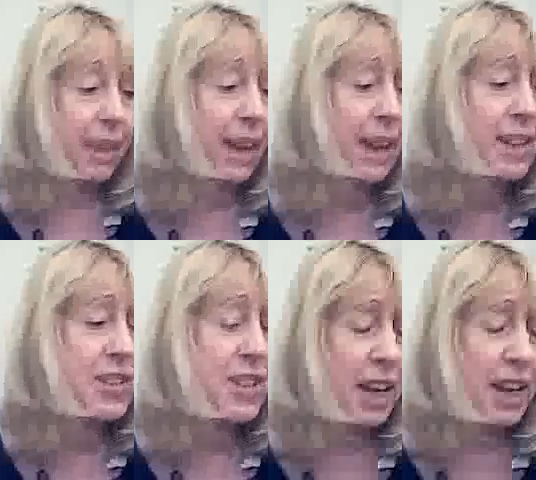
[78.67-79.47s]

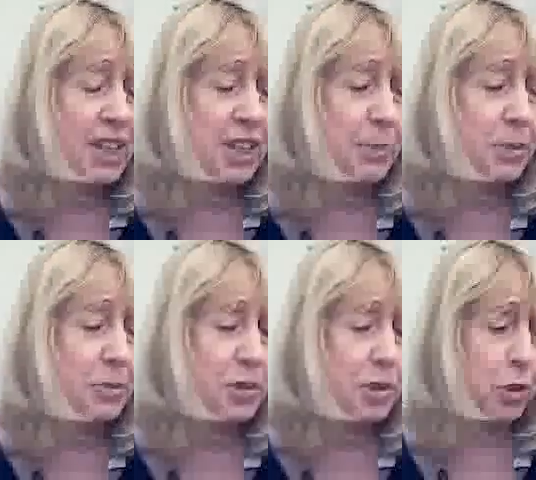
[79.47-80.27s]
And a
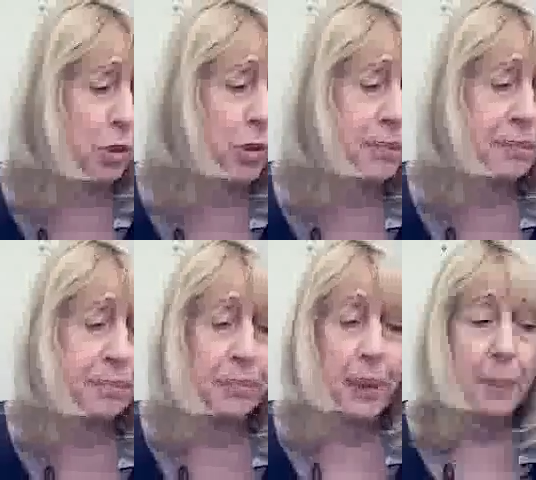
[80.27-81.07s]
typical score
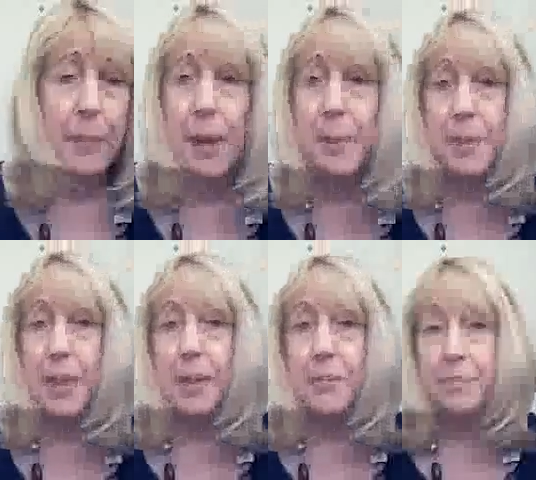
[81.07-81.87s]
might
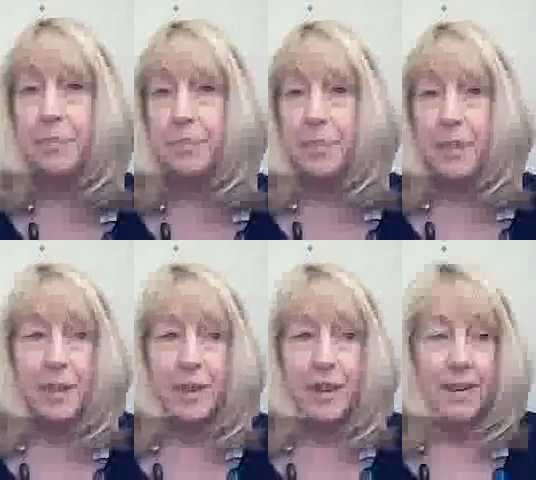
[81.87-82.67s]
be
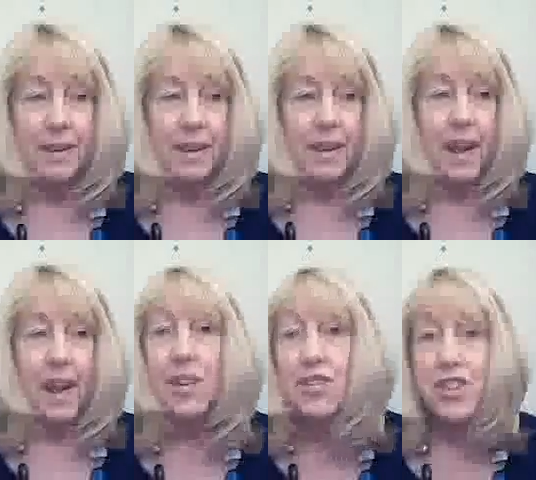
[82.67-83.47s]

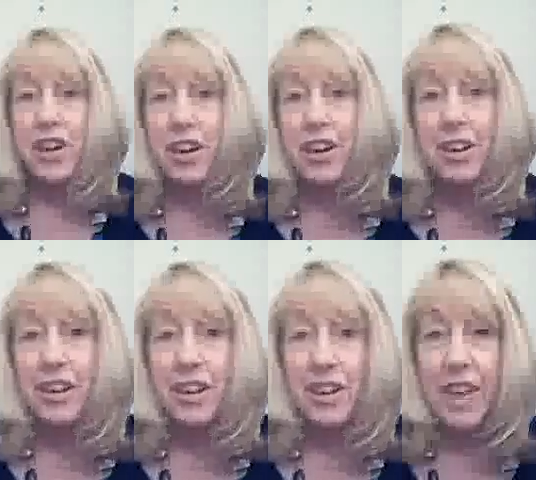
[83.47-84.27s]
under
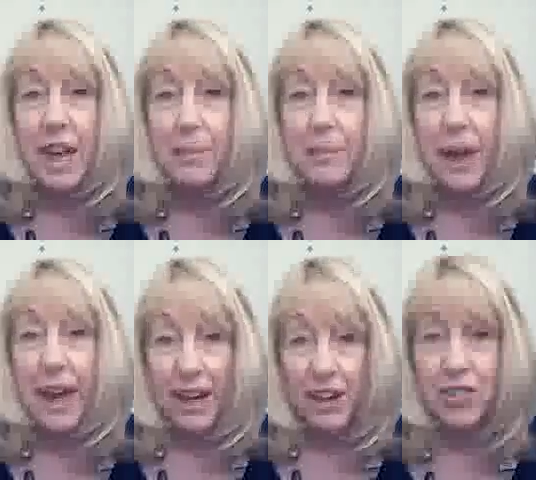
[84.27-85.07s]
that
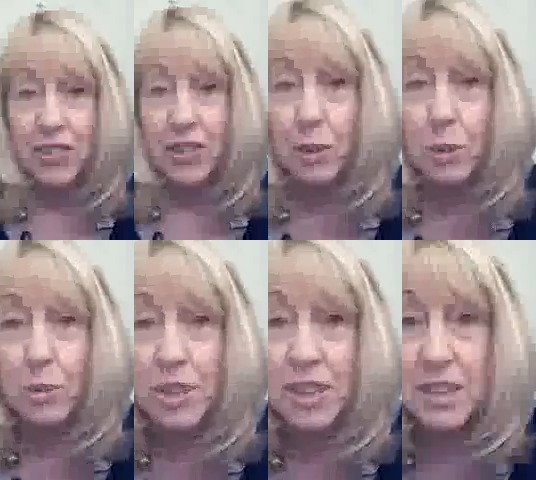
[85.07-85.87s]
band that
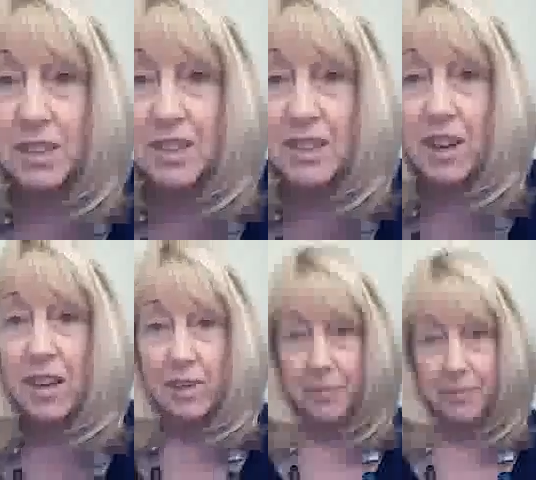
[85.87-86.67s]
causes
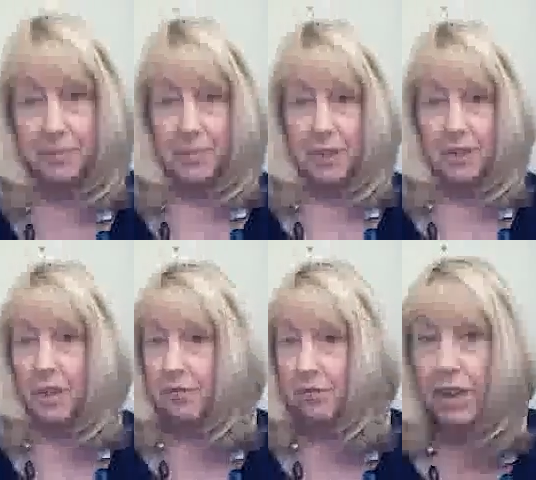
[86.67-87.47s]
concern. You
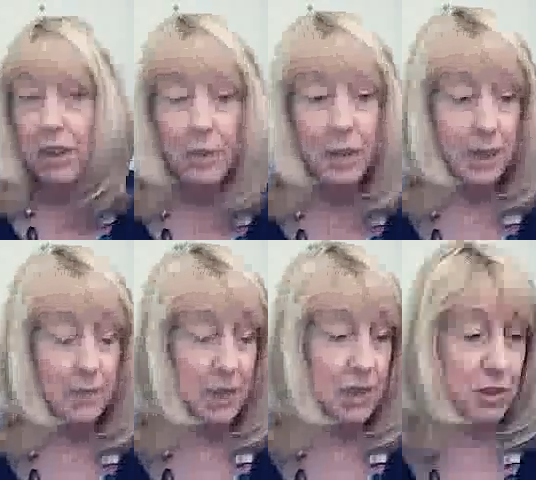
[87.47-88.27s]
know, frequently
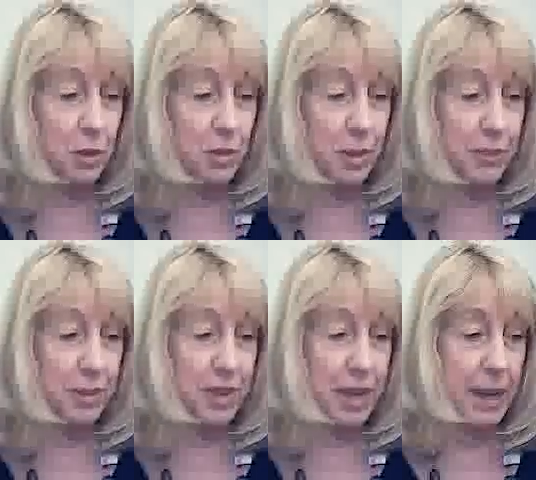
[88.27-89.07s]
my score might
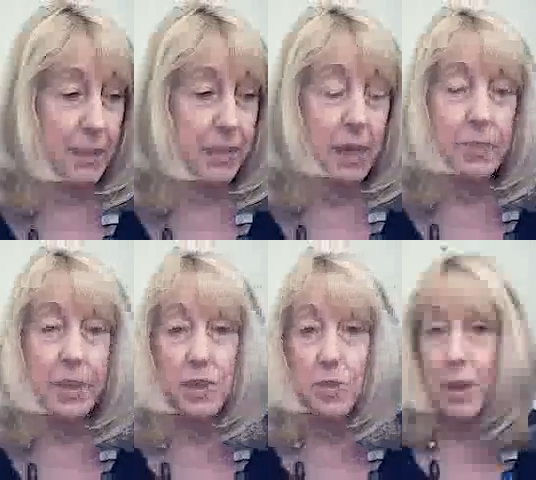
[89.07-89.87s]
be there,
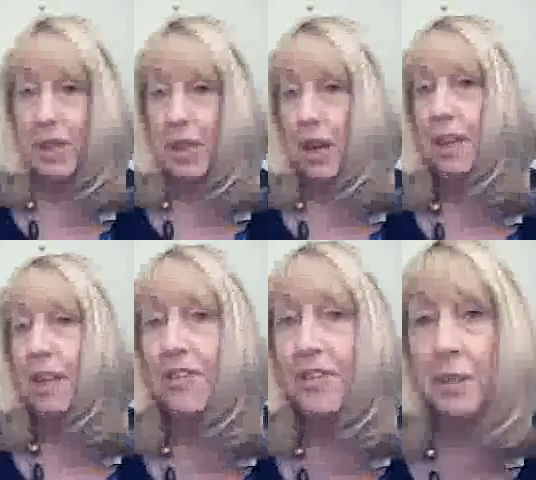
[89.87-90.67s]
because when I
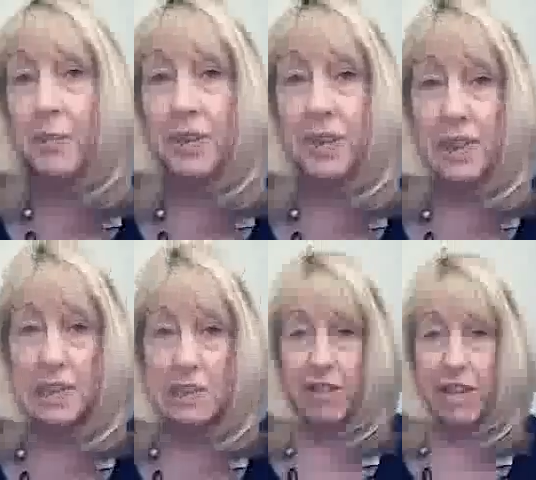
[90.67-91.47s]
give someone the
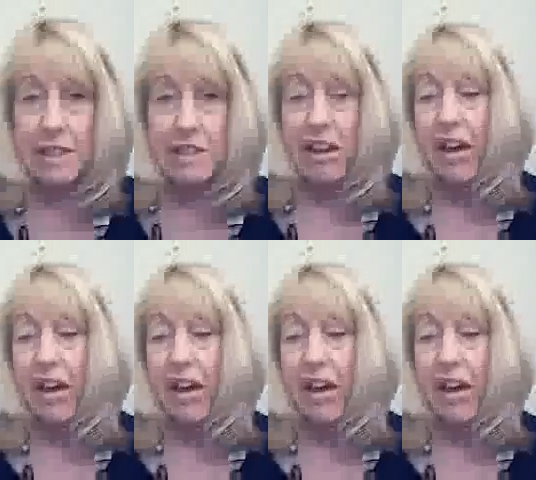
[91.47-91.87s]
SRS